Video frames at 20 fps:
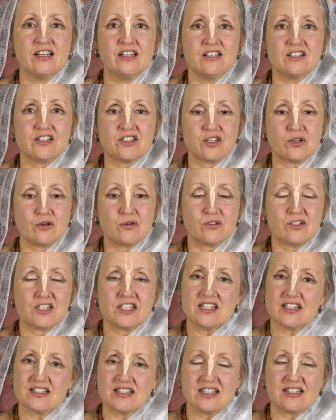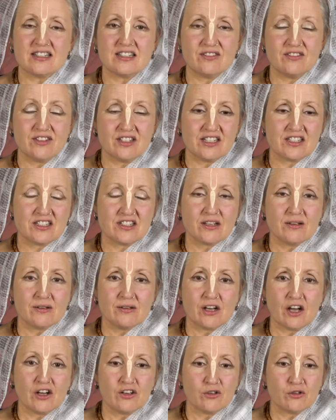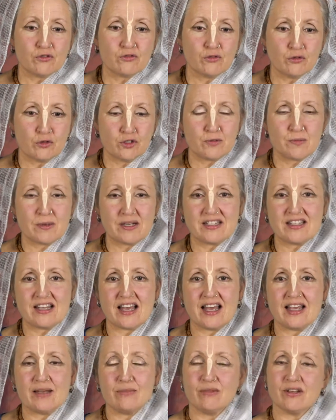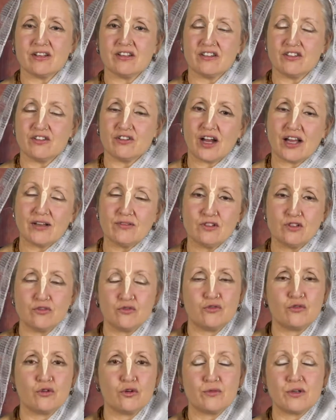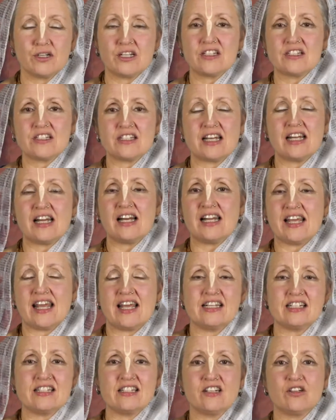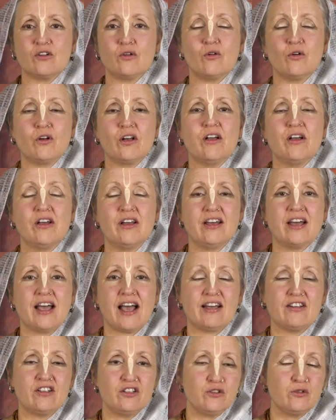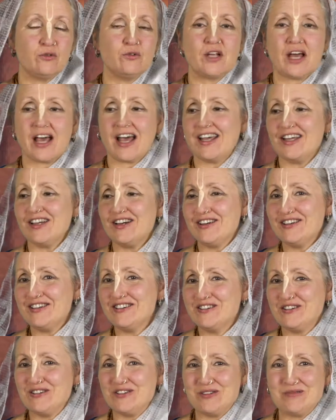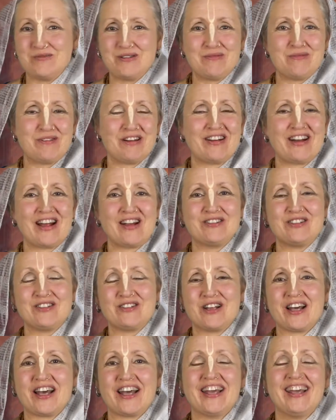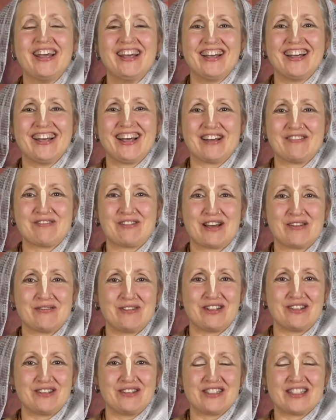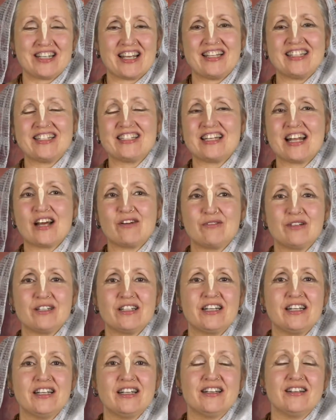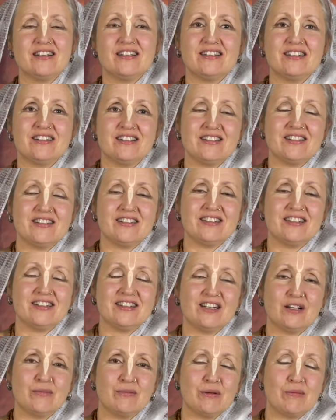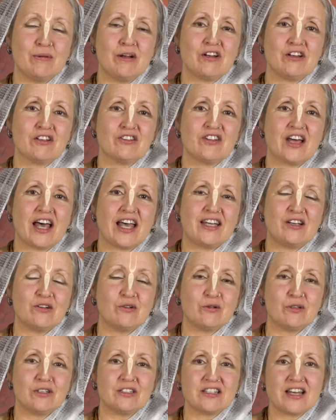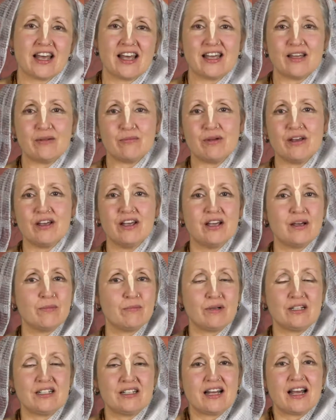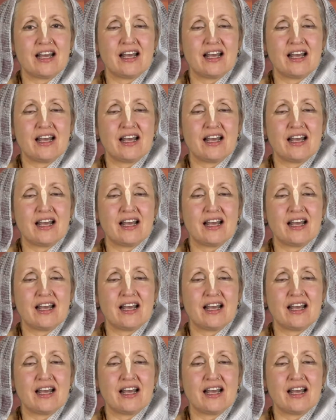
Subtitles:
So Krishna's activities are not forced by time that drives you forward and suddenly ends it all. Either you die or the people around you die. I'm coming to this age now when, people are not dying all the time. But